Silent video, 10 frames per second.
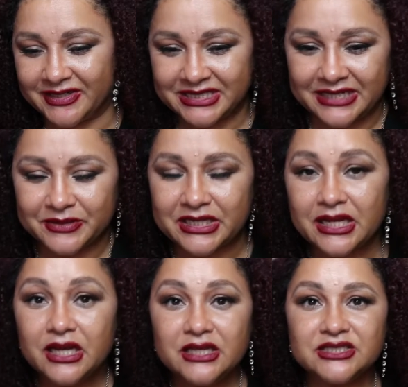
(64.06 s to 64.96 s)
on that one.
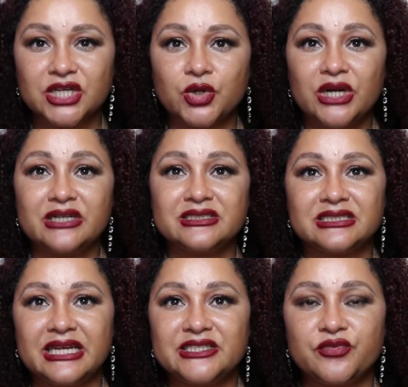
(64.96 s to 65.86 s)
So
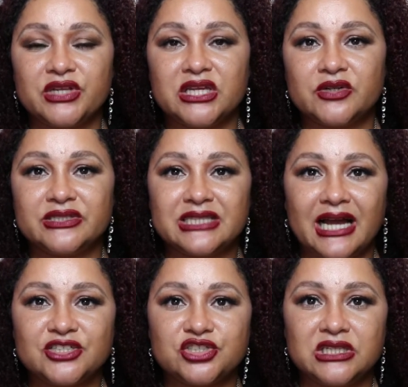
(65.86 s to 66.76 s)
today's video is
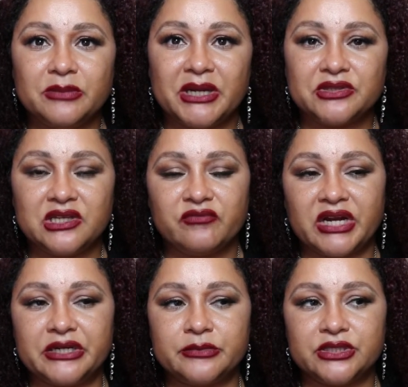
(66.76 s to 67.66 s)
actually about the
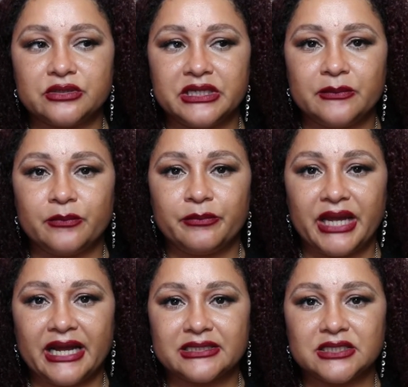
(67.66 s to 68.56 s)
environmental
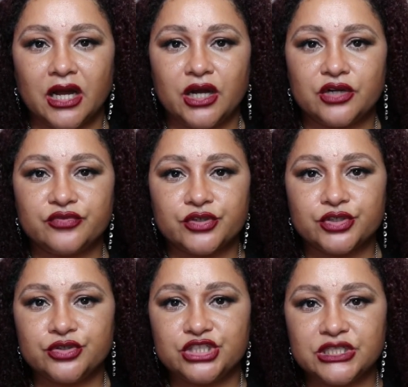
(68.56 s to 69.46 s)
impact of
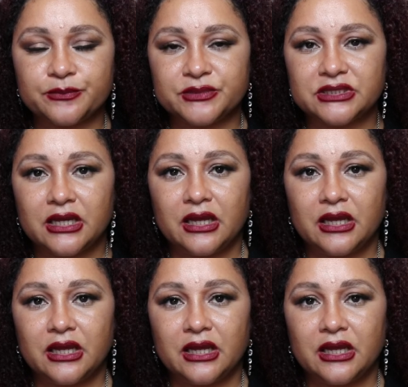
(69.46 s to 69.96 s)
cruise ships